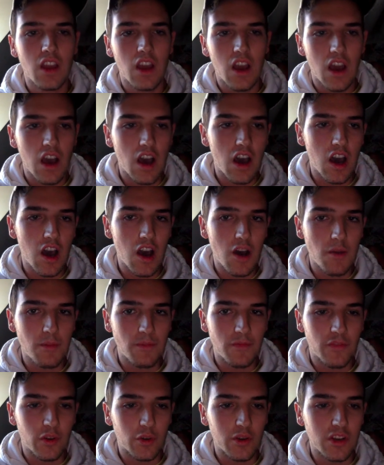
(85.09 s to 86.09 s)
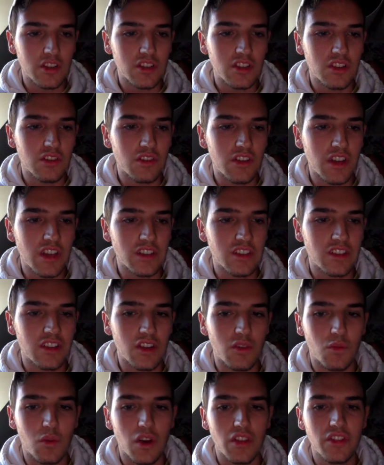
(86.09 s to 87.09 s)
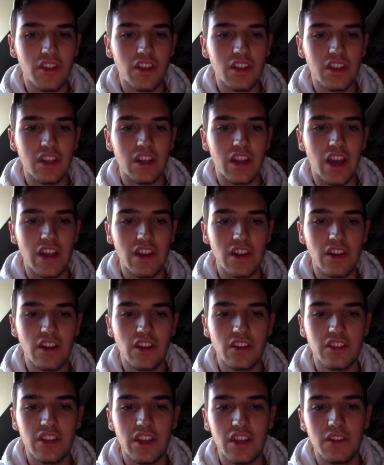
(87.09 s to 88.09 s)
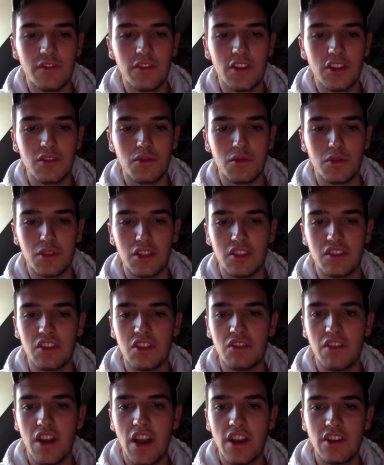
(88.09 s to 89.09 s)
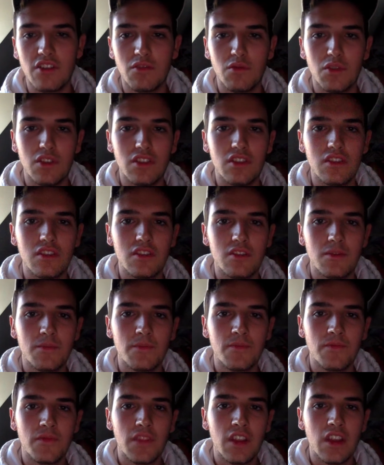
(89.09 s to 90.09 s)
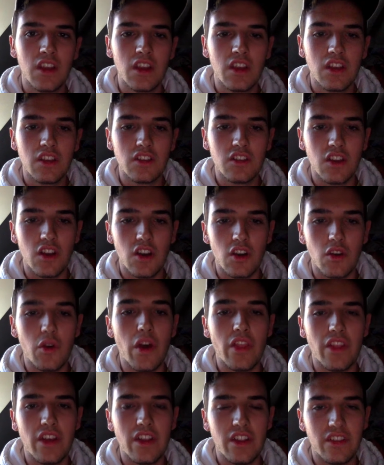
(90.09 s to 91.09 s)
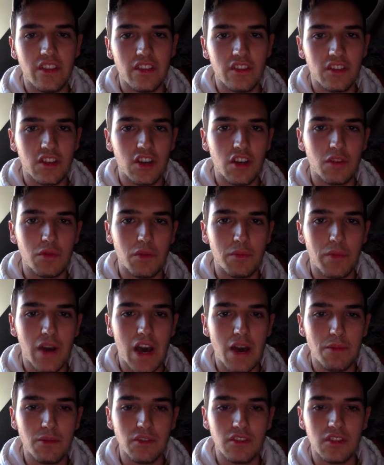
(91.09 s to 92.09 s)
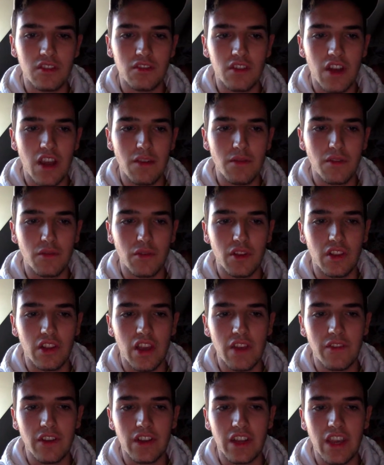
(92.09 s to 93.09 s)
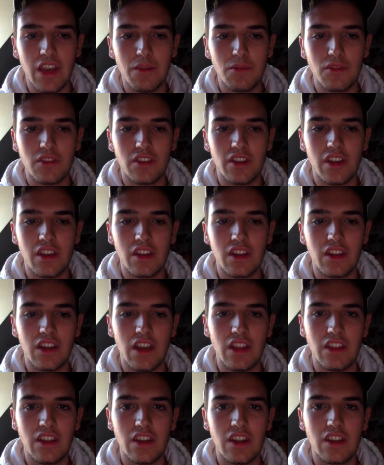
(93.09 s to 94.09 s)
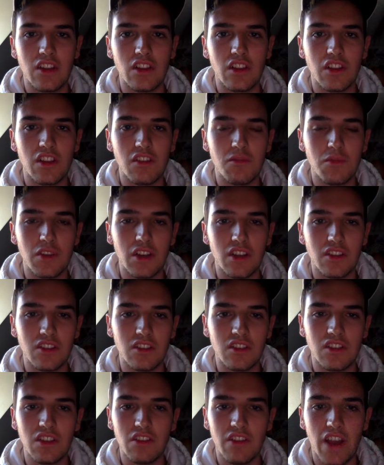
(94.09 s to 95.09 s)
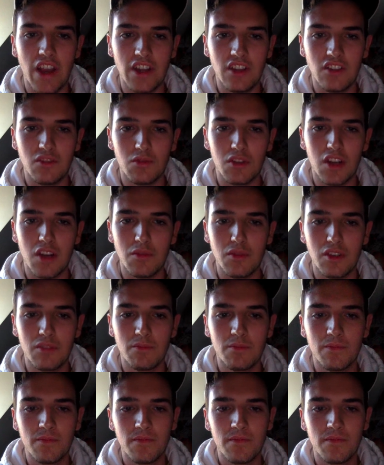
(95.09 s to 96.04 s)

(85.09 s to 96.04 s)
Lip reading: For question three, I said that one thing that I didn't understand at first was what a C ration was. So, and that this occurred when Pop was describing what life at camp was like, and then he had to leave because the C rations were coming.